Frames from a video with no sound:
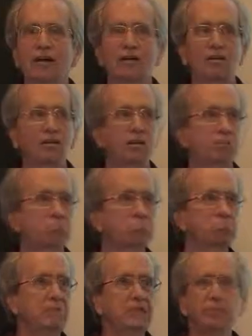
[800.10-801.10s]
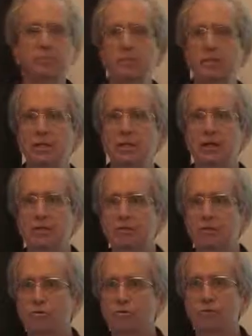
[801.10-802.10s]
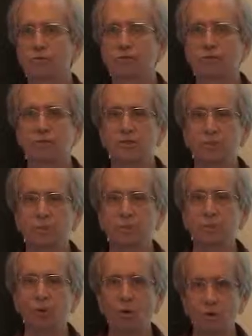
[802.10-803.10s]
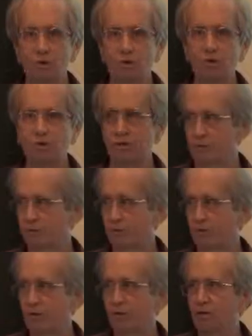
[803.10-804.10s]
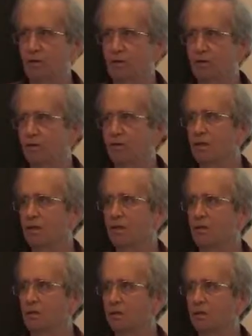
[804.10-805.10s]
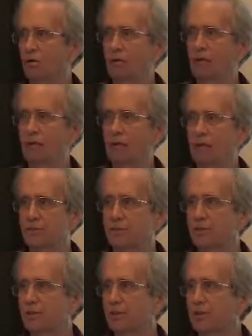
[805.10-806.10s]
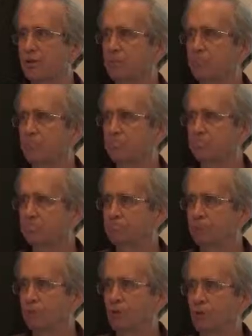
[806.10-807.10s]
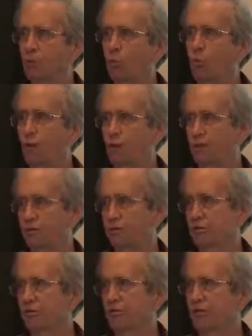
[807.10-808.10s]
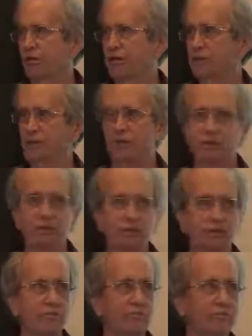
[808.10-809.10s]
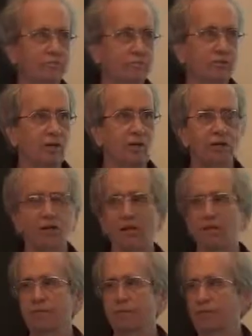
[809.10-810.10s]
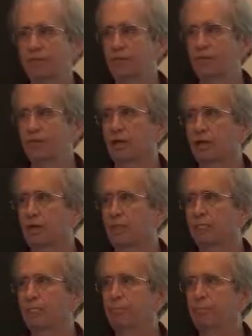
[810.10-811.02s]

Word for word: uh, ESP8266 boards that, that are the uh, little ARM-based um, wireless gadget that's gotten a lot of attention lately,